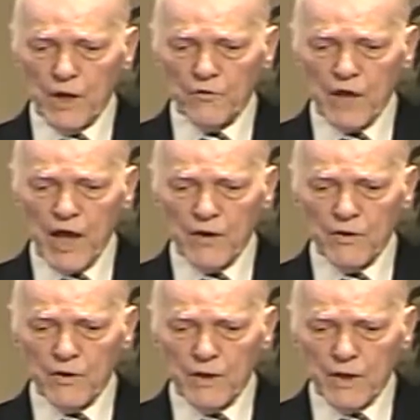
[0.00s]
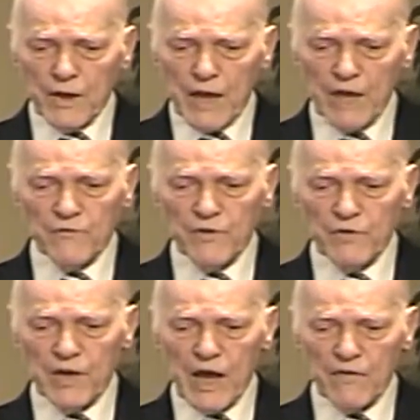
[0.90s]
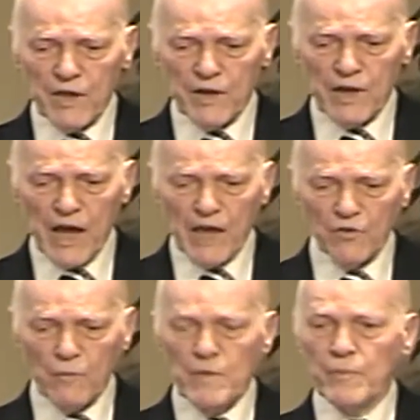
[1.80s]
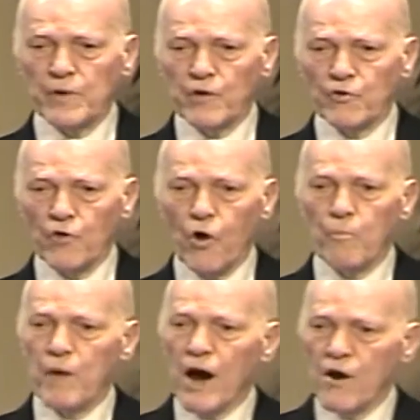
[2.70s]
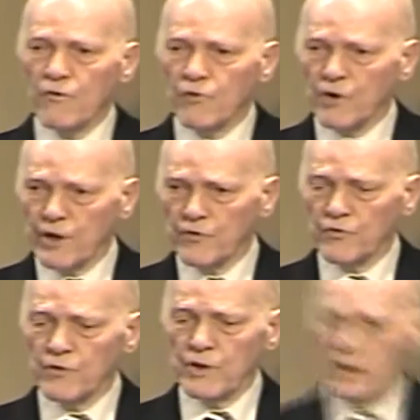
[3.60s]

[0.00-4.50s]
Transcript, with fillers: In John 8.59, they deny his omnipotence, his all-powerfulness.